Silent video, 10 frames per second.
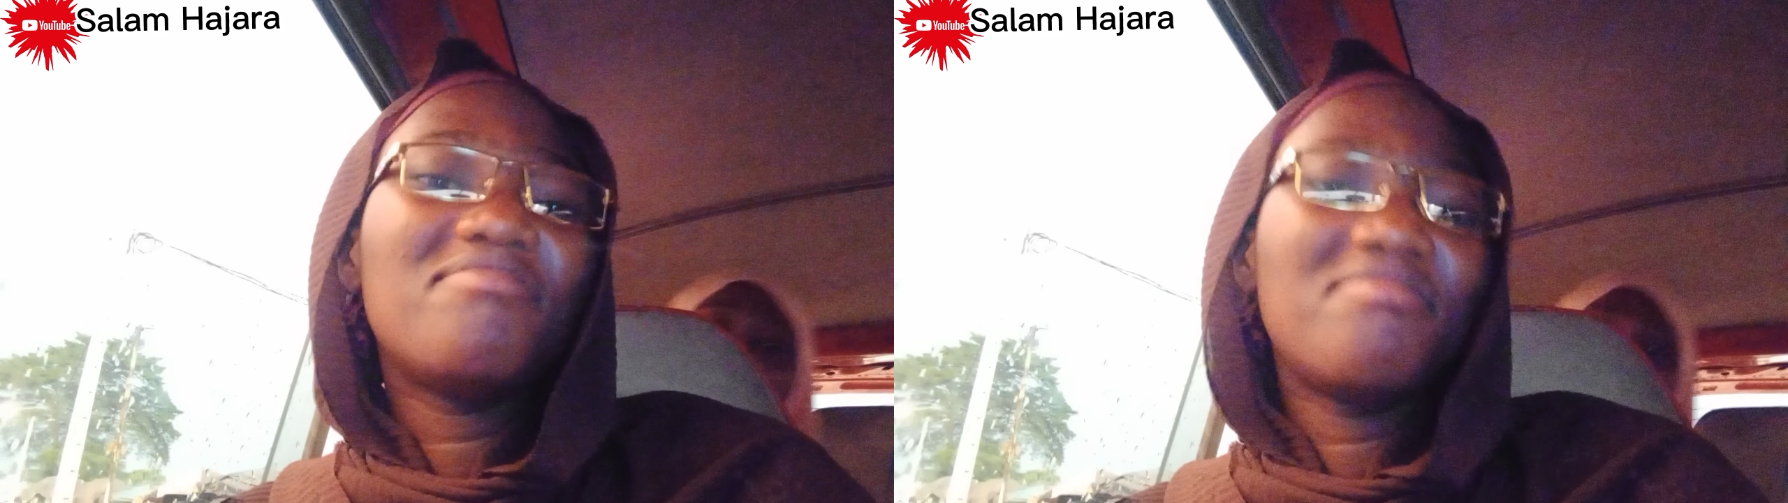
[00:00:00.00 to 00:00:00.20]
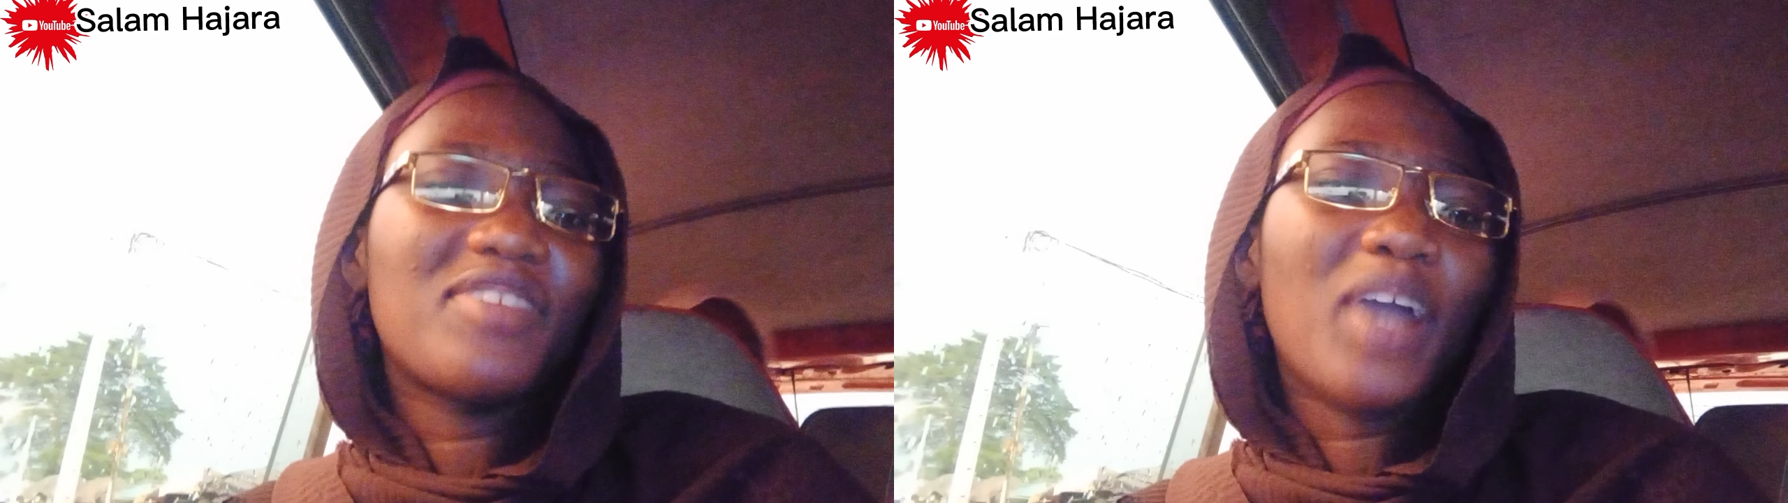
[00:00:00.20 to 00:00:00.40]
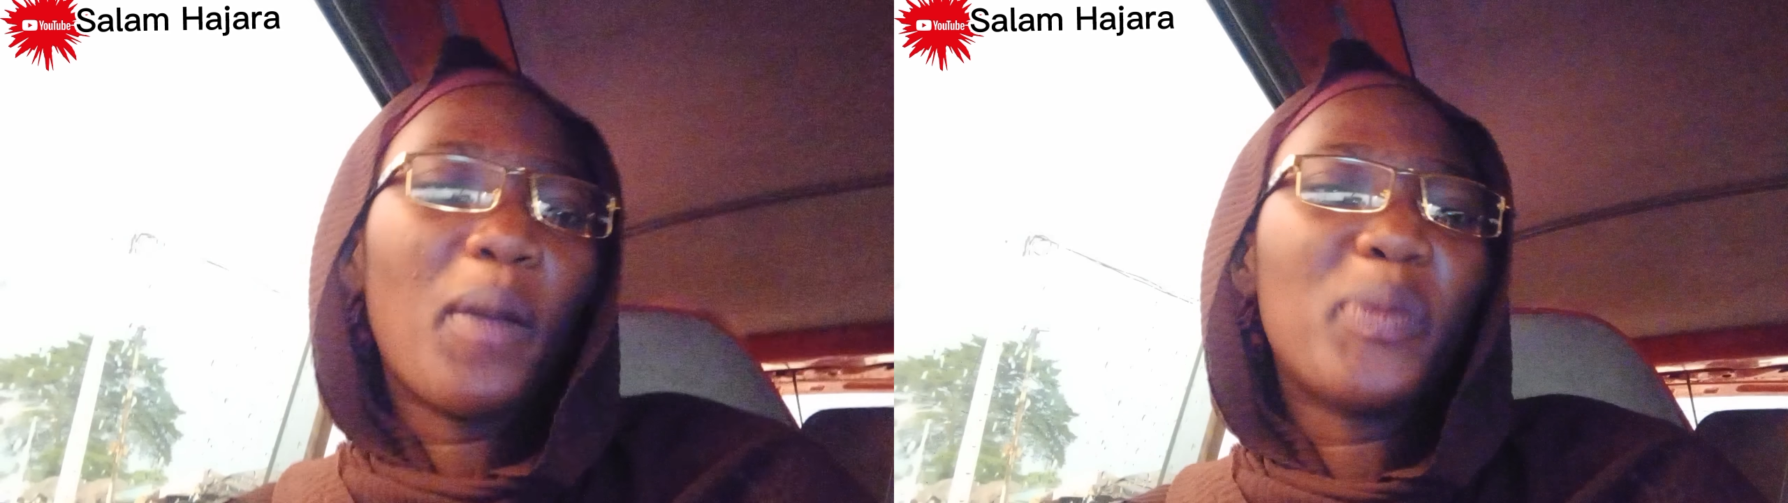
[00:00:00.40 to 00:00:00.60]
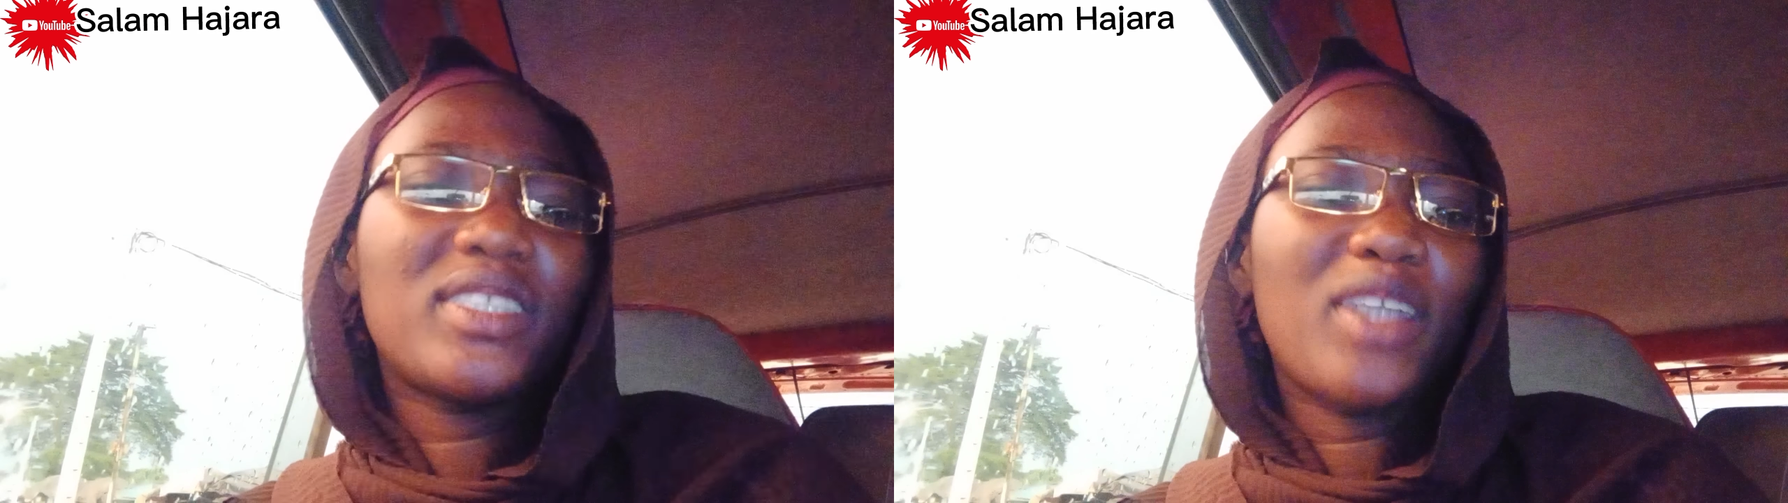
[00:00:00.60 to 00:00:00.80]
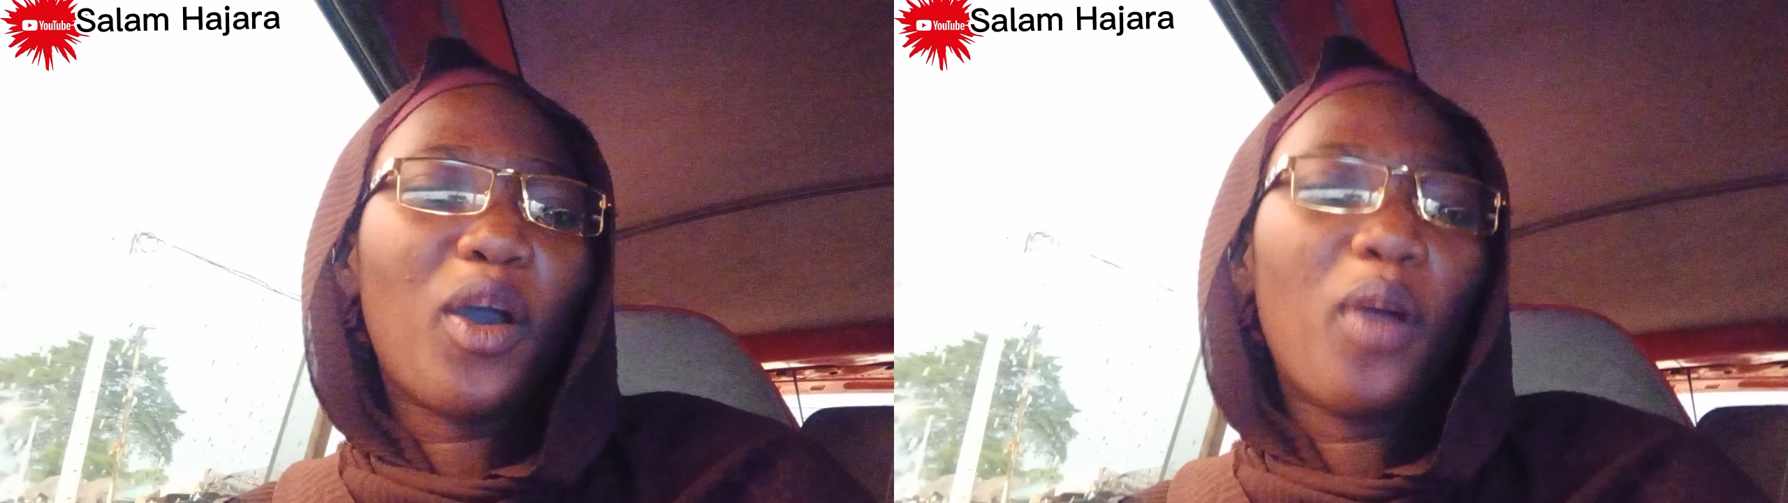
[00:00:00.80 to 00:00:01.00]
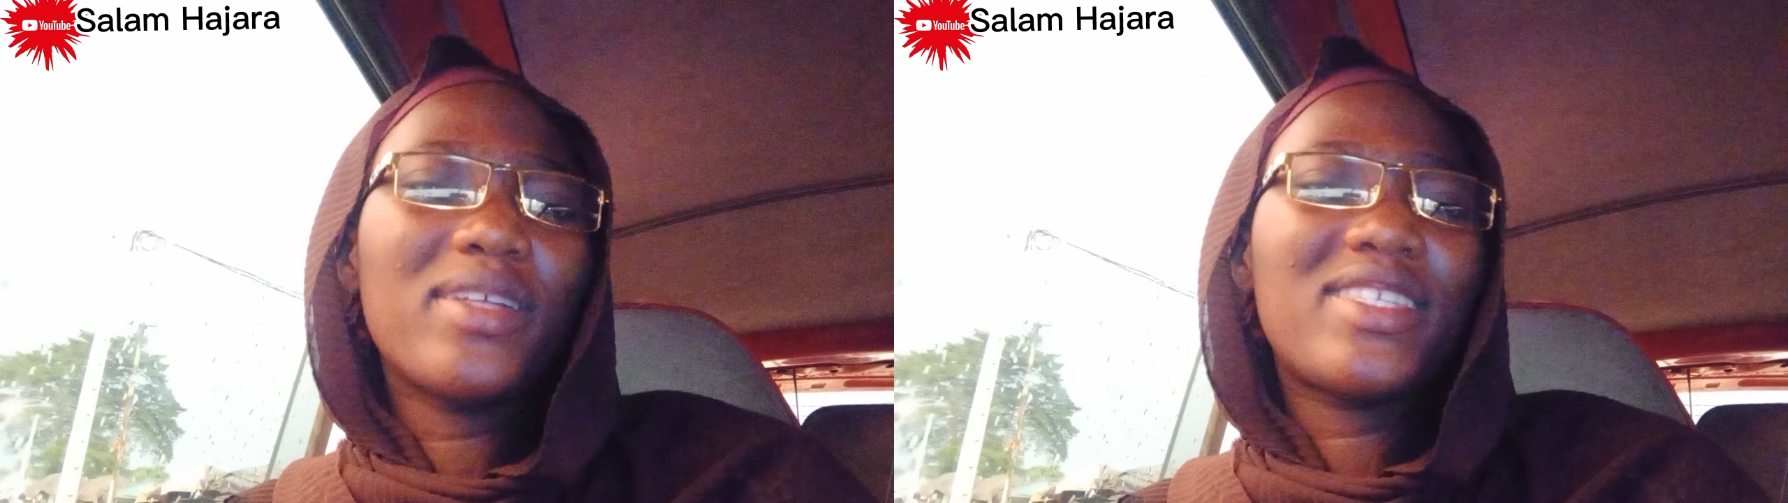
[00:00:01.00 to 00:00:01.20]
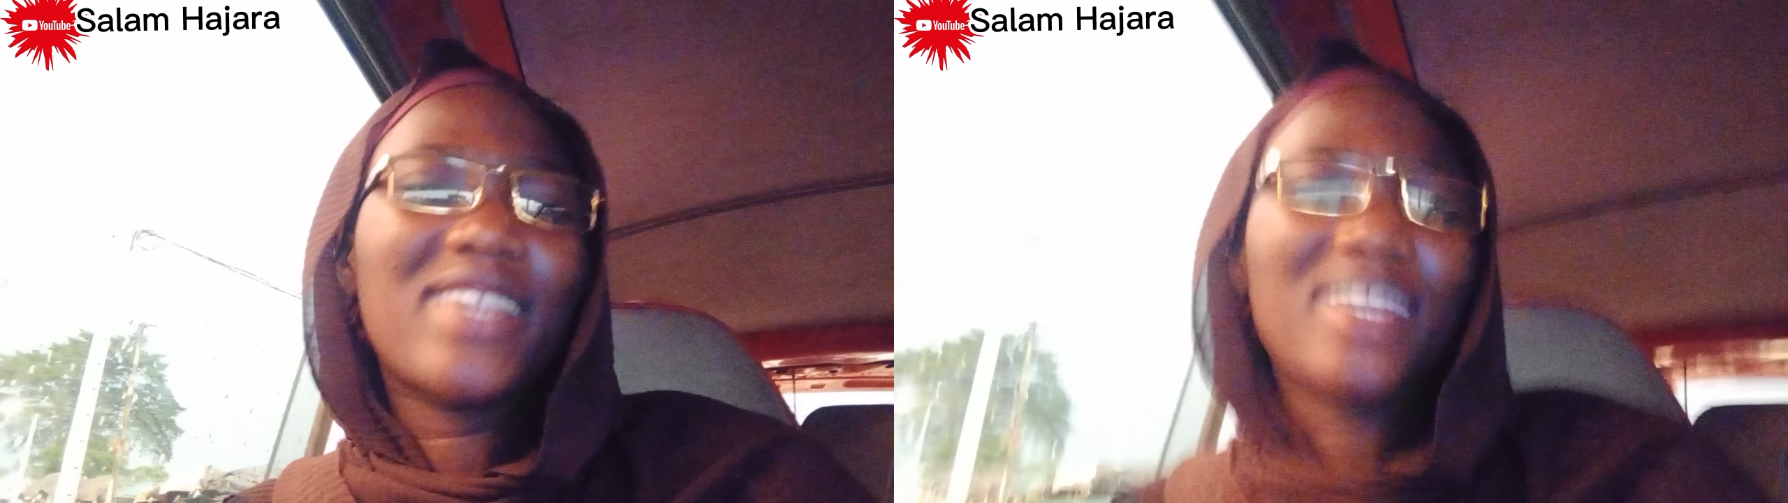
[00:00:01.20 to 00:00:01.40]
You can put in the comment